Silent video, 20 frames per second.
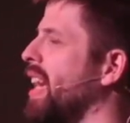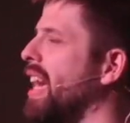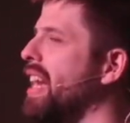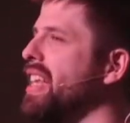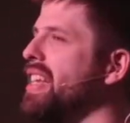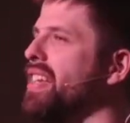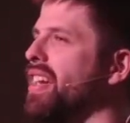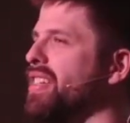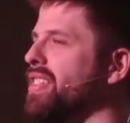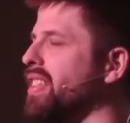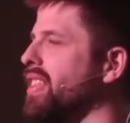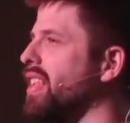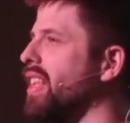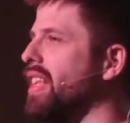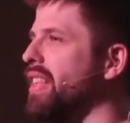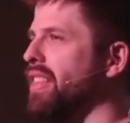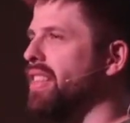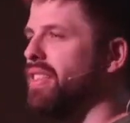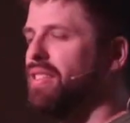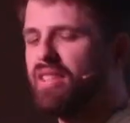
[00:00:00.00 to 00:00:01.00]
And he
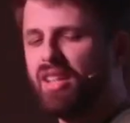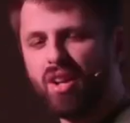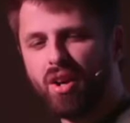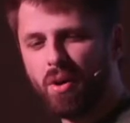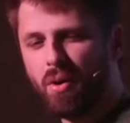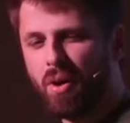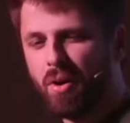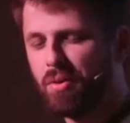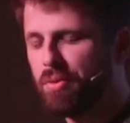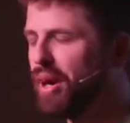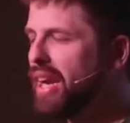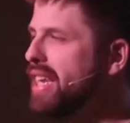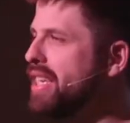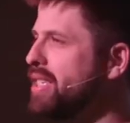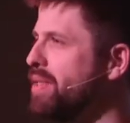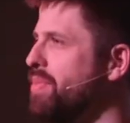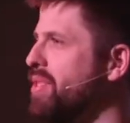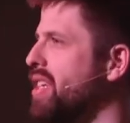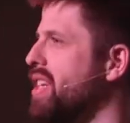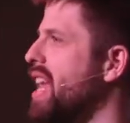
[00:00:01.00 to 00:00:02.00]
doesn't, you know,
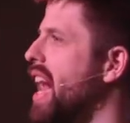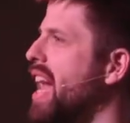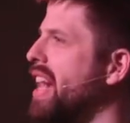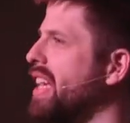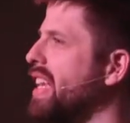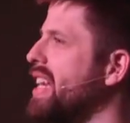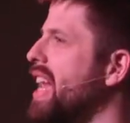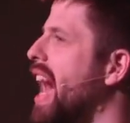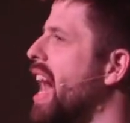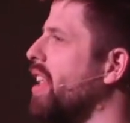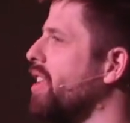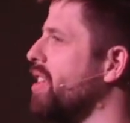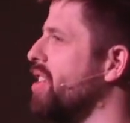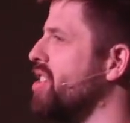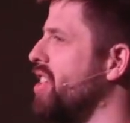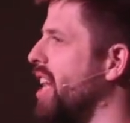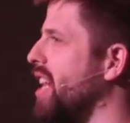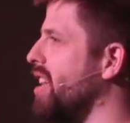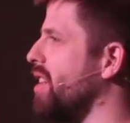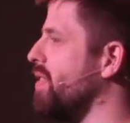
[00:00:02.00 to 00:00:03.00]
raise him to not
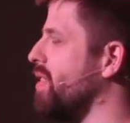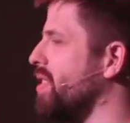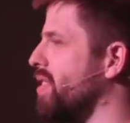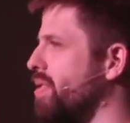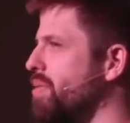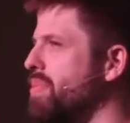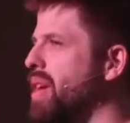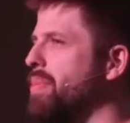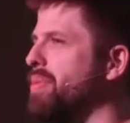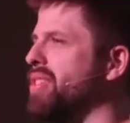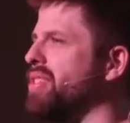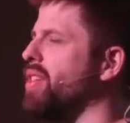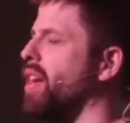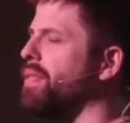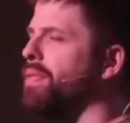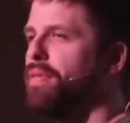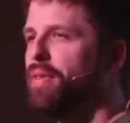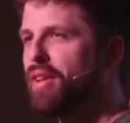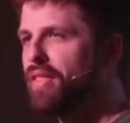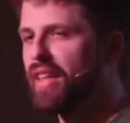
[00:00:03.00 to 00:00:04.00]
acknowledge any of the maybe
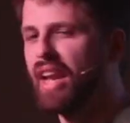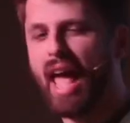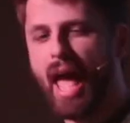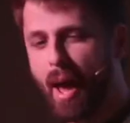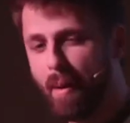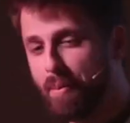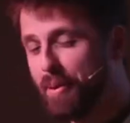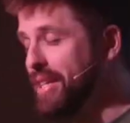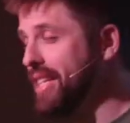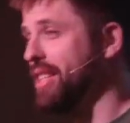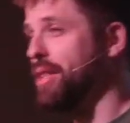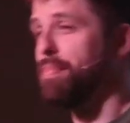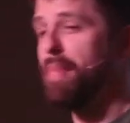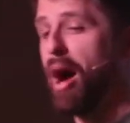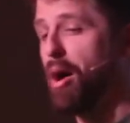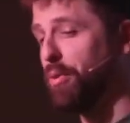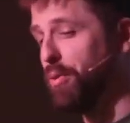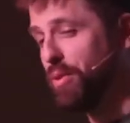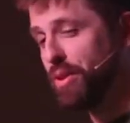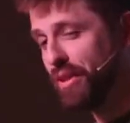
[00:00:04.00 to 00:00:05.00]
suffering that happened in the
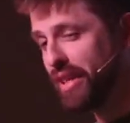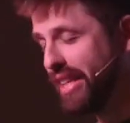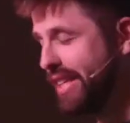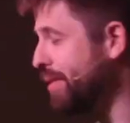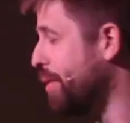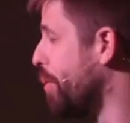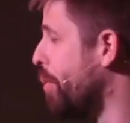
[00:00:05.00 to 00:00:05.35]
mountain